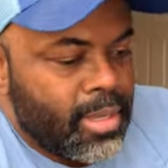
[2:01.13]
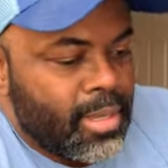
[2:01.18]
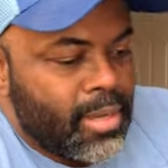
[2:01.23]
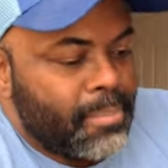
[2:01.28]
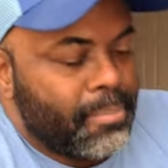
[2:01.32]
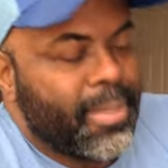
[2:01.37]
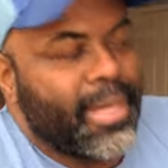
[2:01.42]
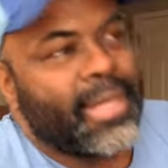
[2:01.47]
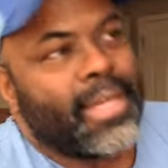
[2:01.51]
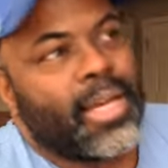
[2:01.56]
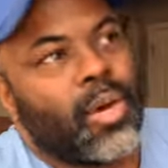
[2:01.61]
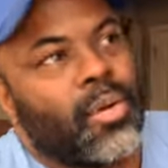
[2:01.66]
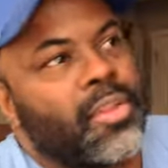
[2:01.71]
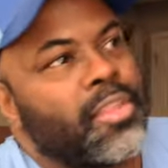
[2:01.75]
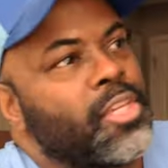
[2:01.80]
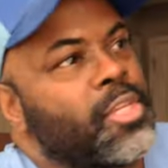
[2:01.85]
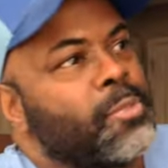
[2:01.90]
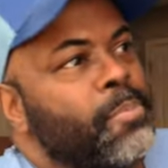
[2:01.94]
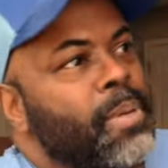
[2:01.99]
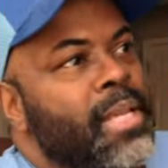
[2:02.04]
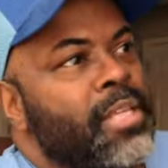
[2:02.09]
But I go to
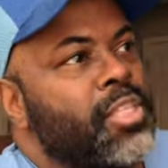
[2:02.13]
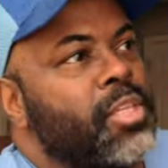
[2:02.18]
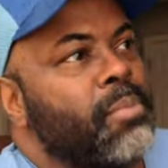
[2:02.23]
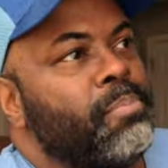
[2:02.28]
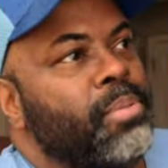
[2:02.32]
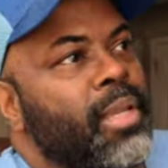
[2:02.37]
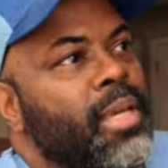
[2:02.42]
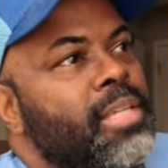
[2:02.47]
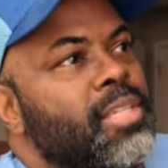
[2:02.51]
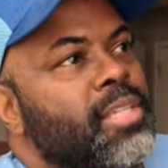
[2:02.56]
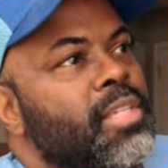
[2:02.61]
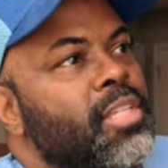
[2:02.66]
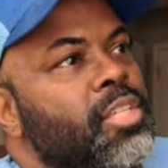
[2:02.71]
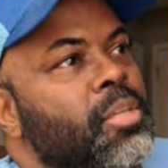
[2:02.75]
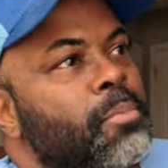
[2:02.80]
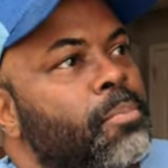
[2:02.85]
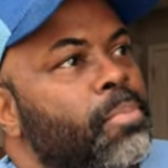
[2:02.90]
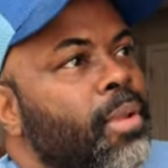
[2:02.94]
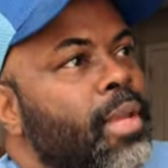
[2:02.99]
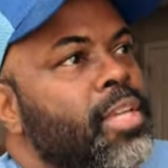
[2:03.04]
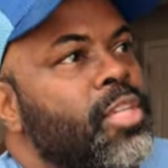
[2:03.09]
this pizza place, and it's a
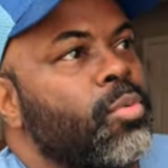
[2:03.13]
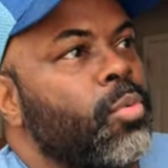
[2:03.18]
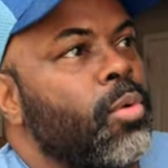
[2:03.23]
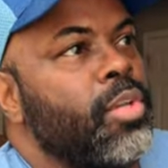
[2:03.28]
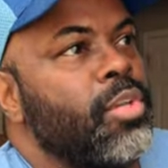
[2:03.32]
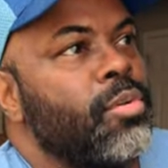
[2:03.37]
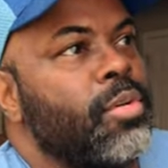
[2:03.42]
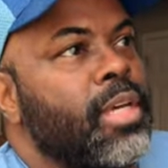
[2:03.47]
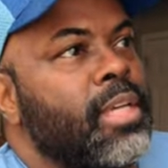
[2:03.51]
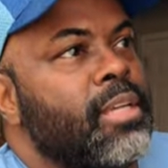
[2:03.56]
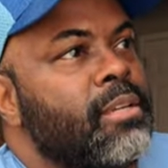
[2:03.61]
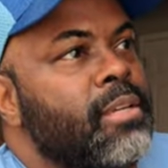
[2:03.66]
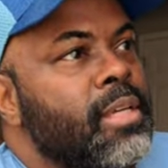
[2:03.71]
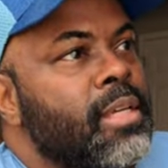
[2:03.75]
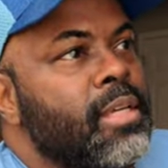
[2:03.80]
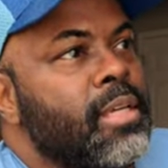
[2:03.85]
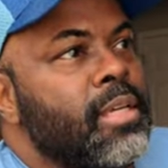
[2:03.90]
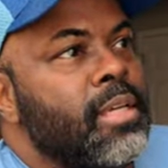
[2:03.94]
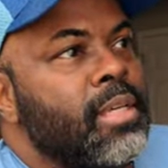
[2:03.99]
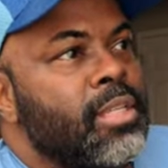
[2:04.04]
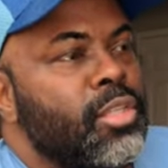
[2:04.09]
place where you can
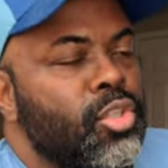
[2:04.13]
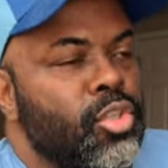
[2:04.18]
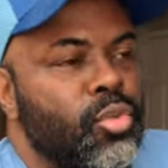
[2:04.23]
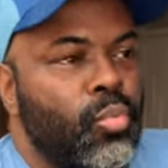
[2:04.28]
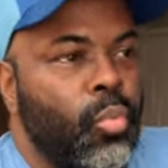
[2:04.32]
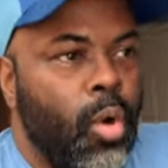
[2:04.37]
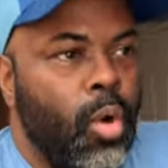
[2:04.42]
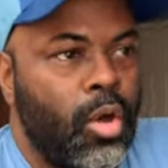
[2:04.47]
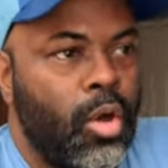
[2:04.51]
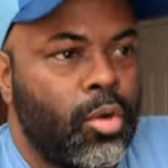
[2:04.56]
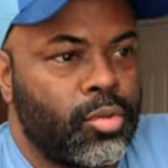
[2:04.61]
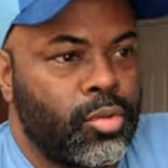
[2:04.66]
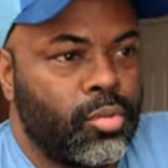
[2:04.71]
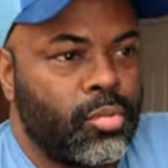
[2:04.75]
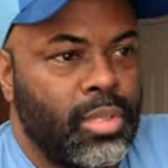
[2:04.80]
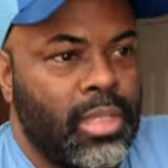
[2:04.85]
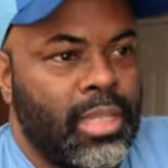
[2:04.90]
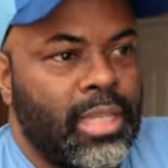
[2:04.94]
you walk through the